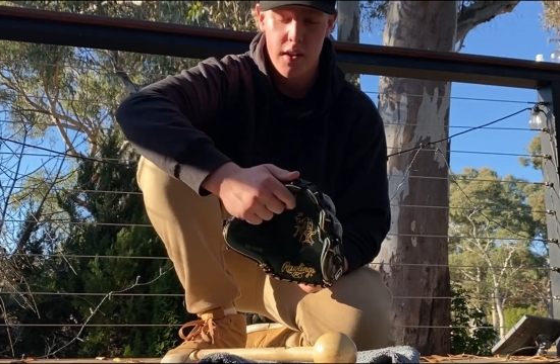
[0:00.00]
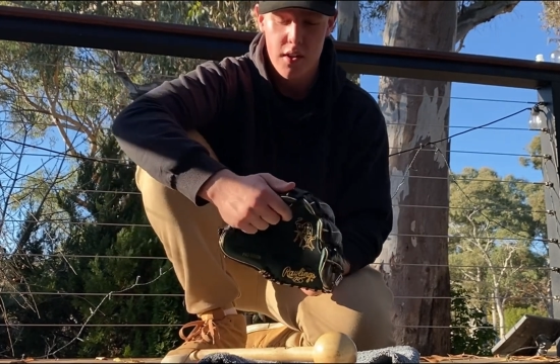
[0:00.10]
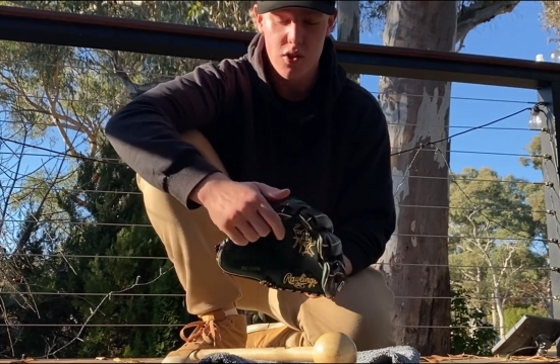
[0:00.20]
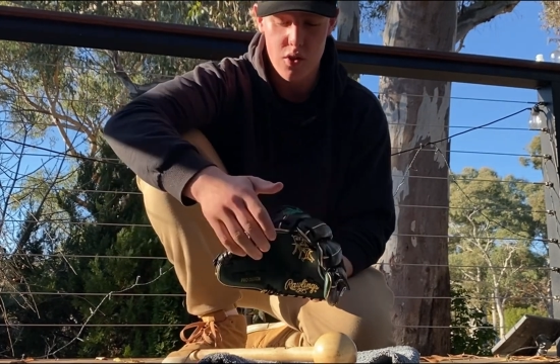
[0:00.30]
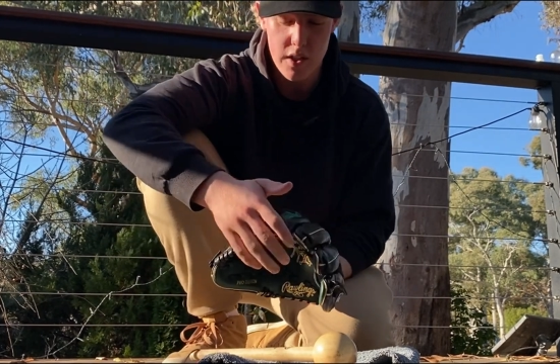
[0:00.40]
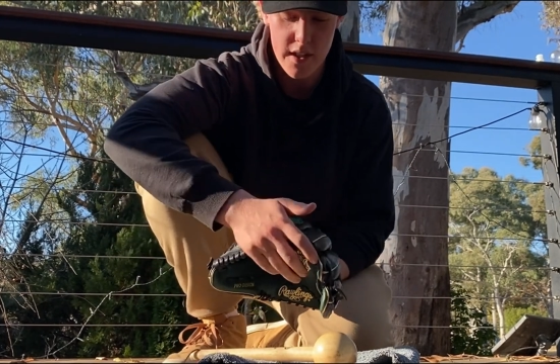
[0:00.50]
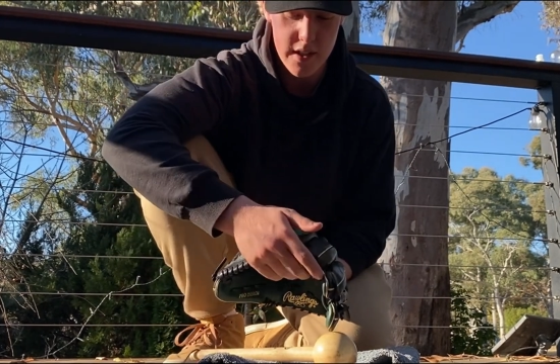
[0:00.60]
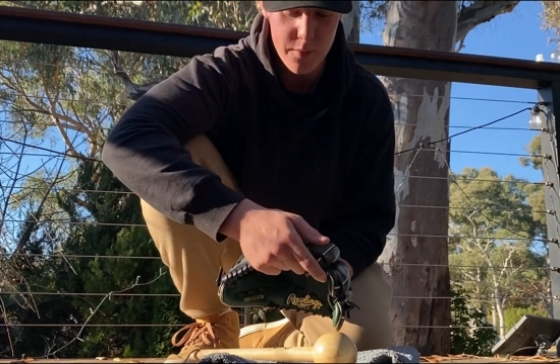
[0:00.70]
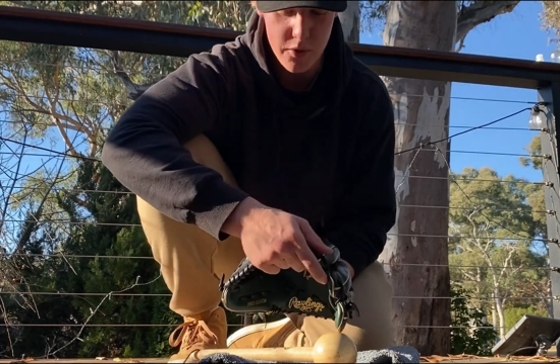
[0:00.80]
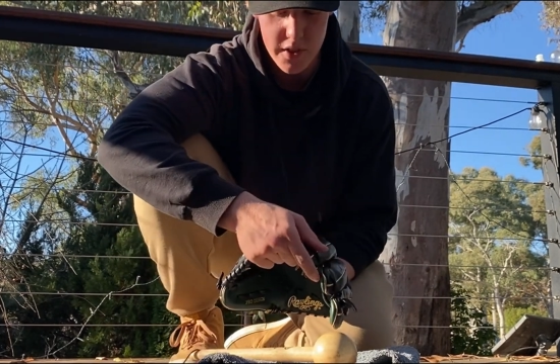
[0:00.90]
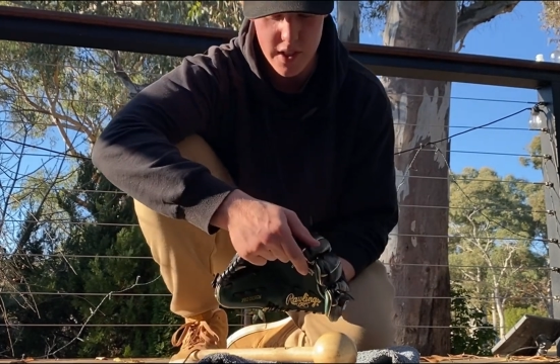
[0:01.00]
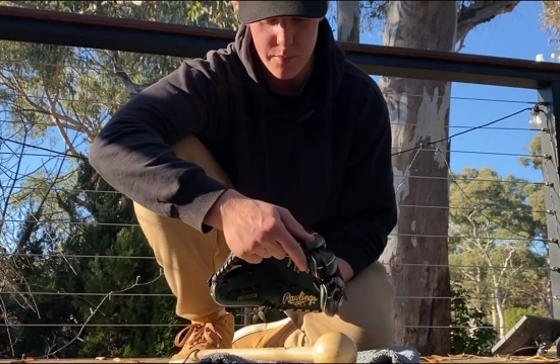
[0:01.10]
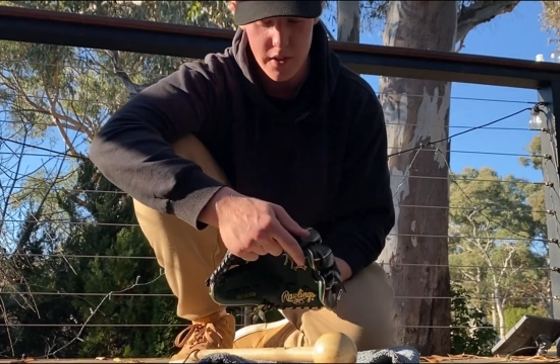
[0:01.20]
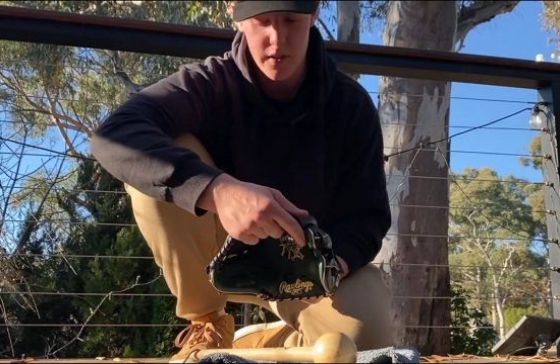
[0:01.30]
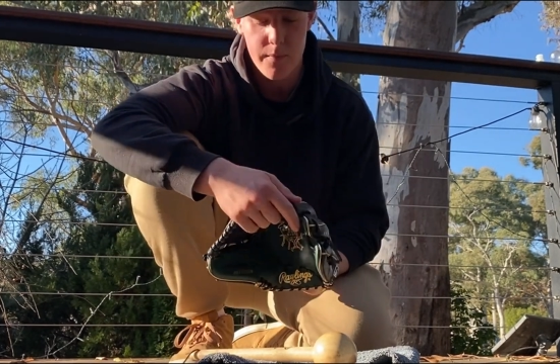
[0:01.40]
should get deeper and
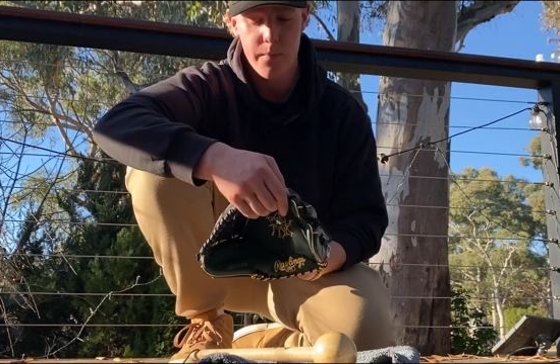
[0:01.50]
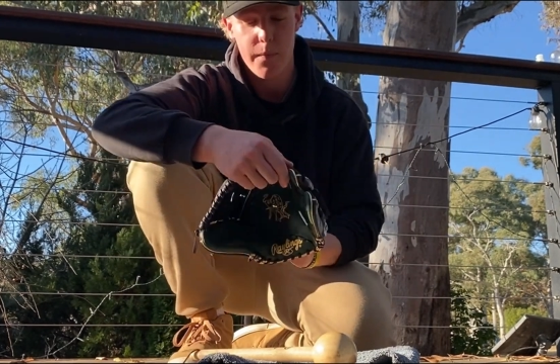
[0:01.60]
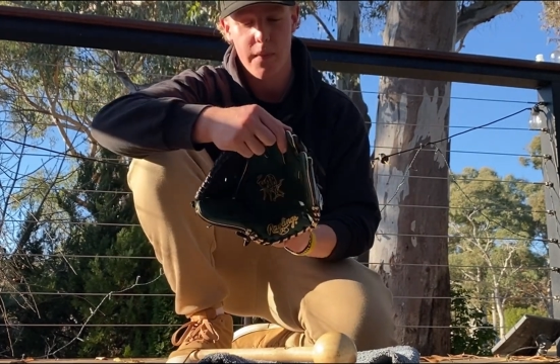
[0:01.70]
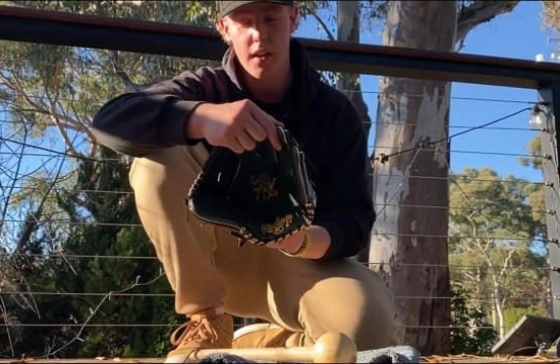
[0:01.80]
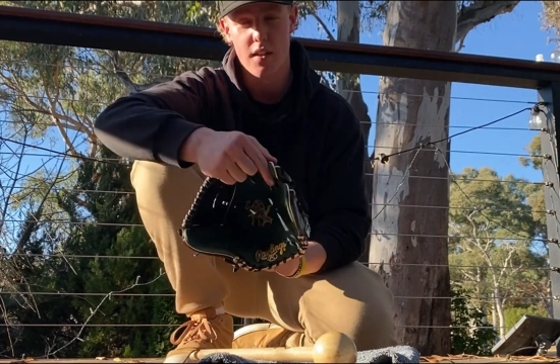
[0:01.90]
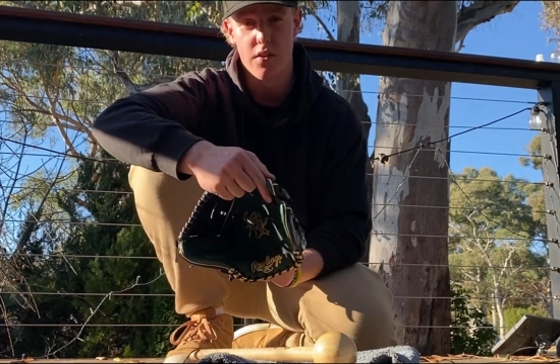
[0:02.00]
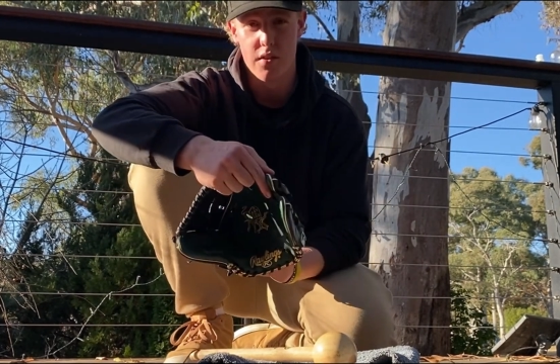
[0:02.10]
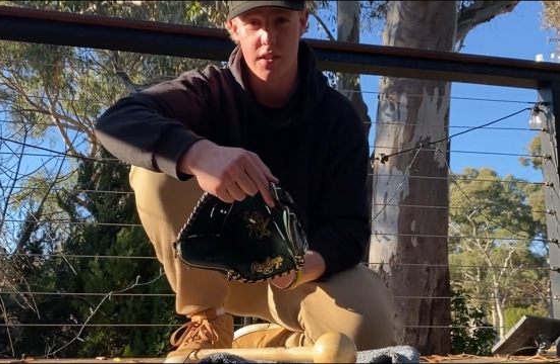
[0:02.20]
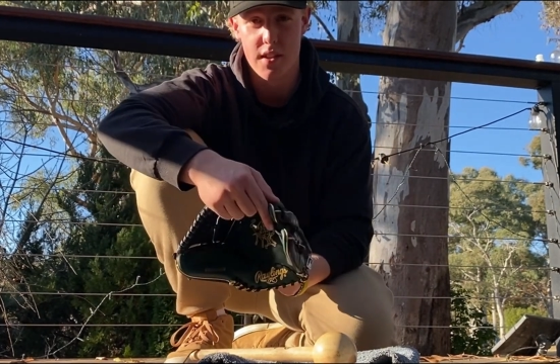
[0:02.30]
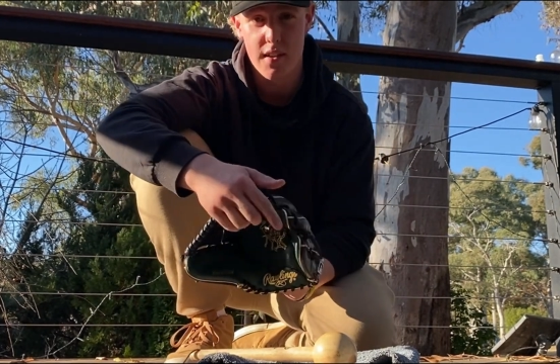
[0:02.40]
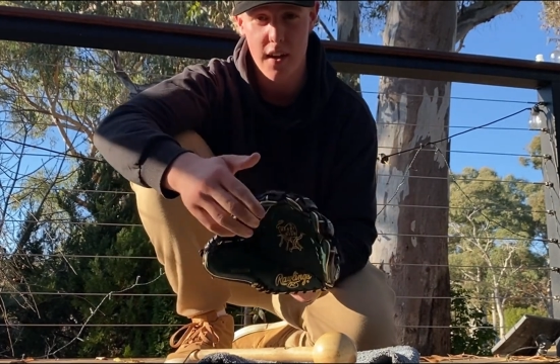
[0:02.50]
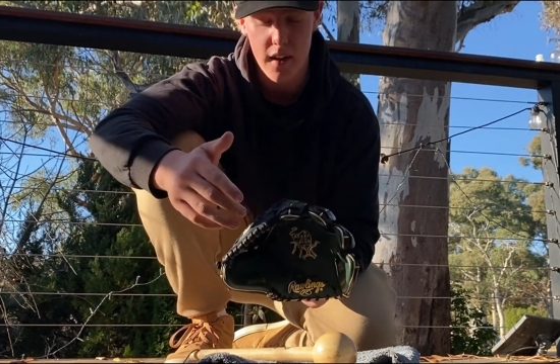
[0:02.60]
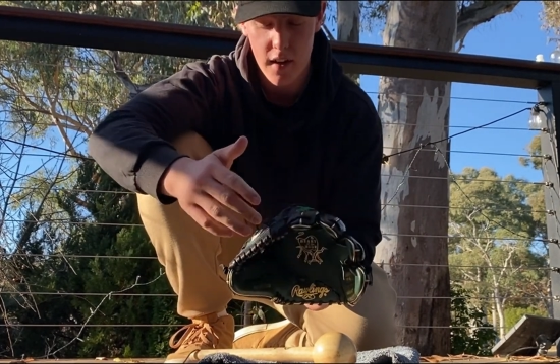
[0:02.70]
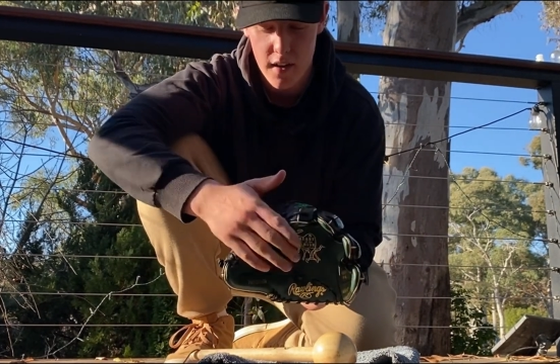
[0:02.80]
deeper, as long as it's a